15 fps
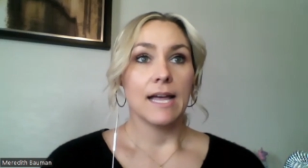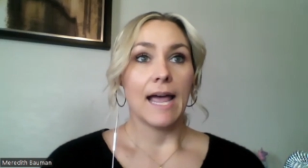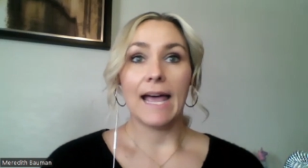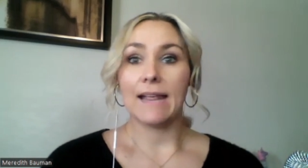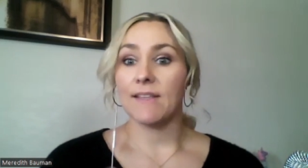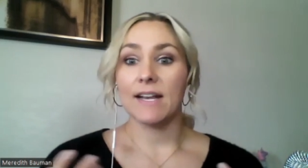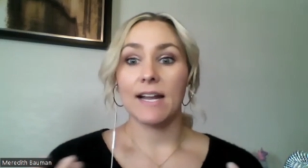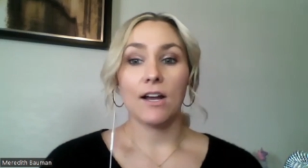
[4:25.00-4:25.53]

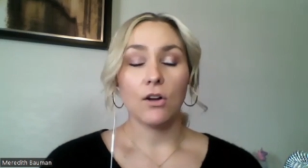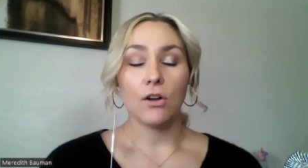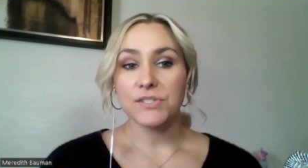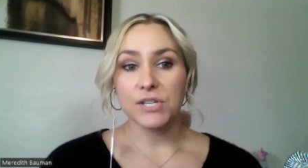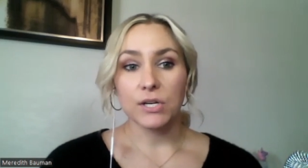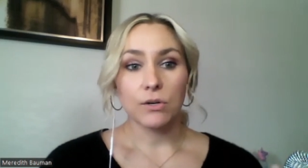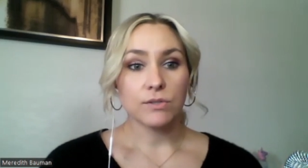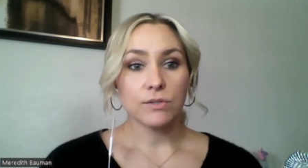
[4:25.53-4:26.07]
and then I
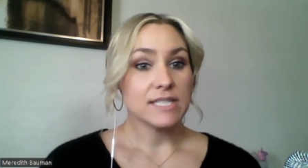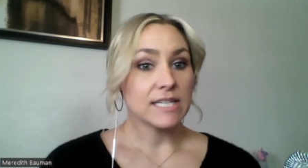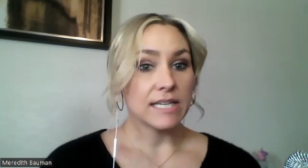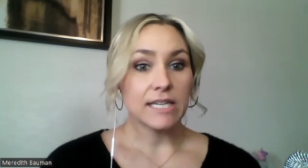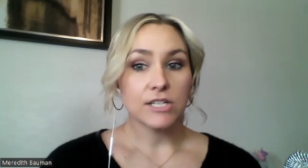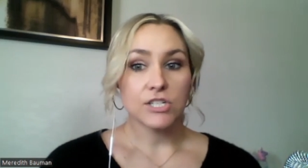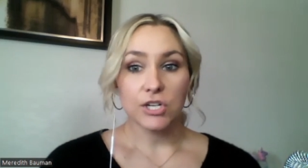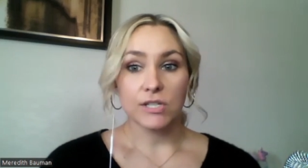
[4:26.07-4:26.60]
also
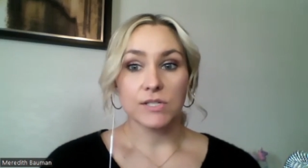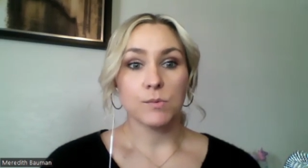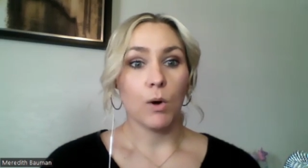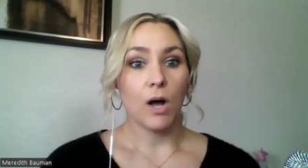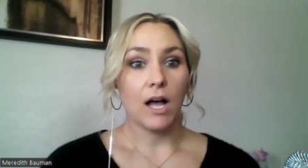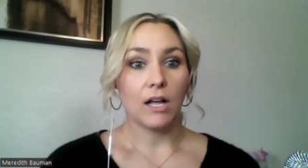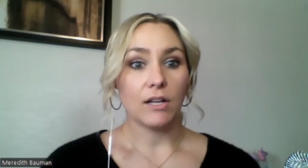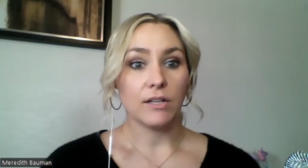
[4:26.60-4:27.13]
teach as
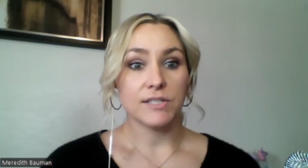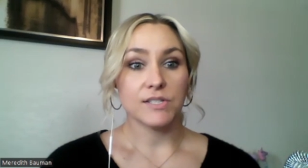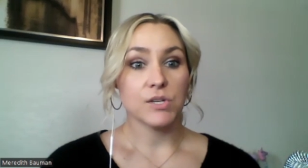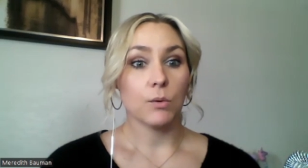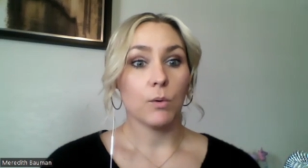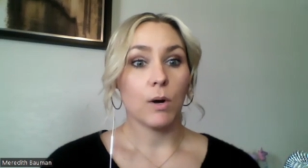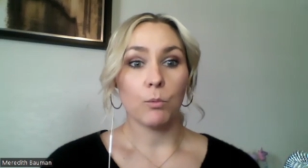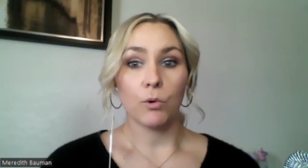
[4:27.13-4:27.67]
well. And
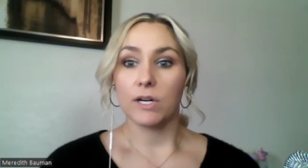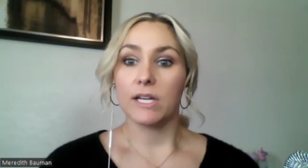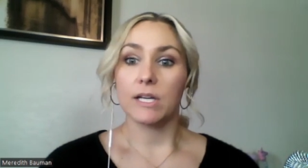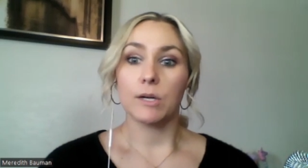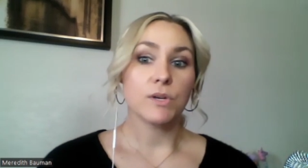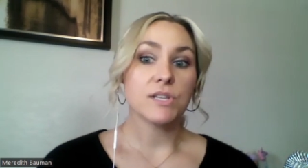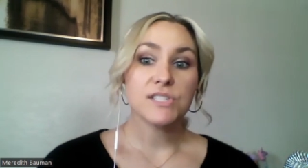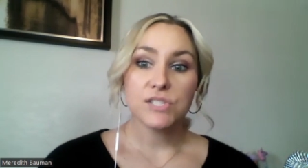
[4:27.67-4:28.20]
so I'm
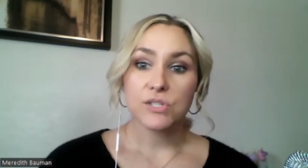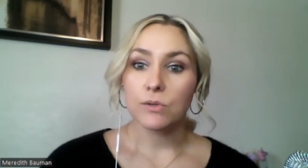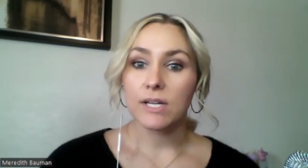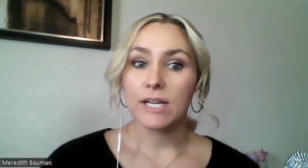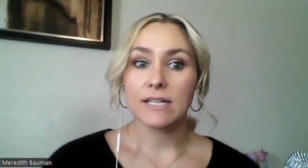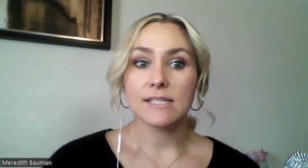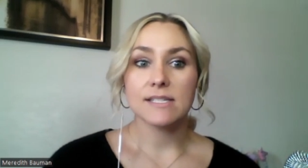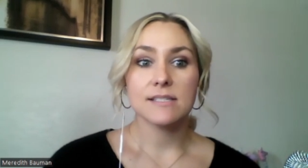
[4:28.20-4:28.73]
working with
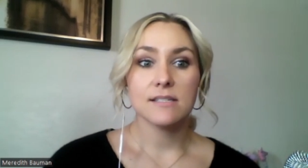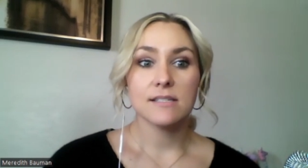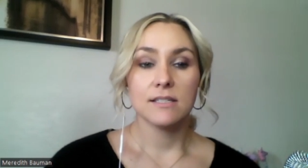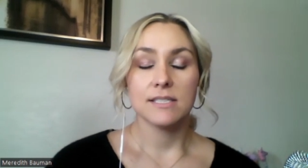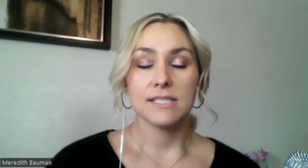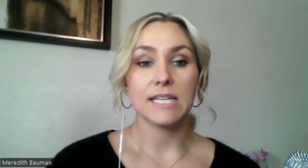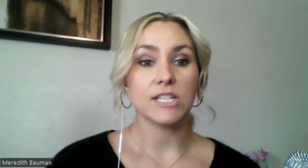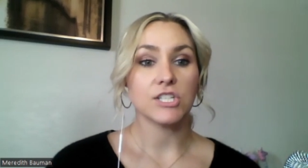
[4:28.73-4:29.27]
students,
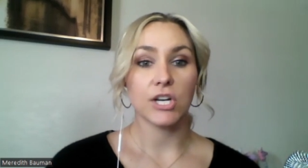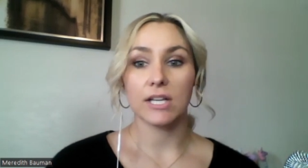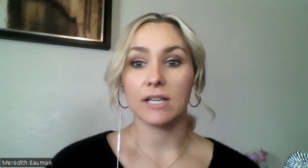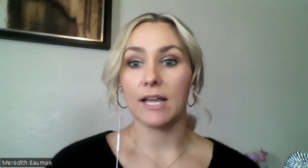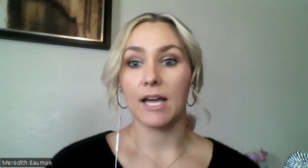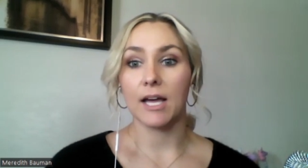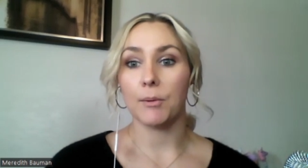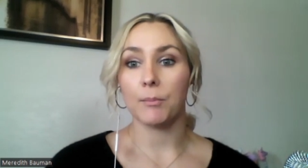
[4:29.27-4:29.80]
teaching
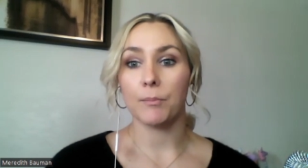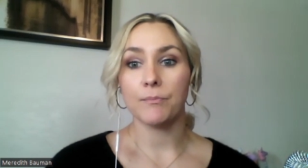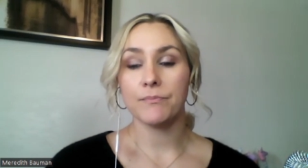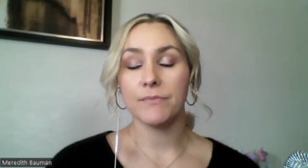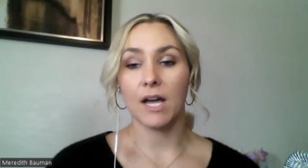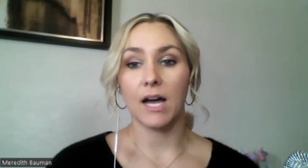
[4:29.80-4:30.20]
them.